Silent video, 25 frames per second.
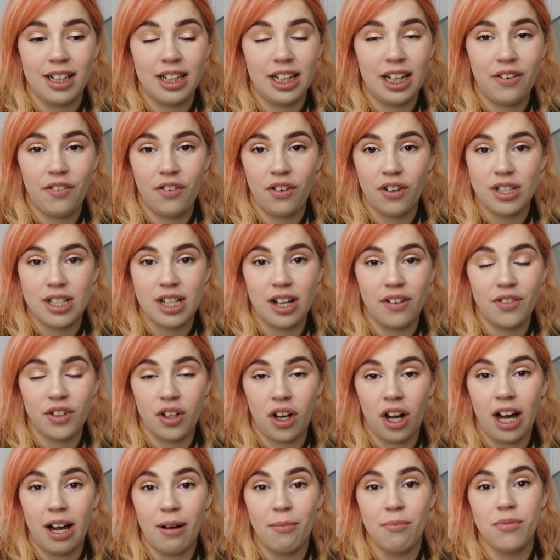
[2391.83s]
Give yourself
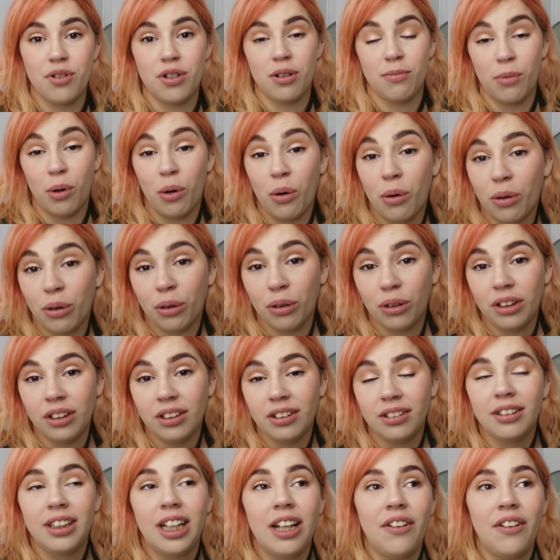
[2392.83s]
time to mourn.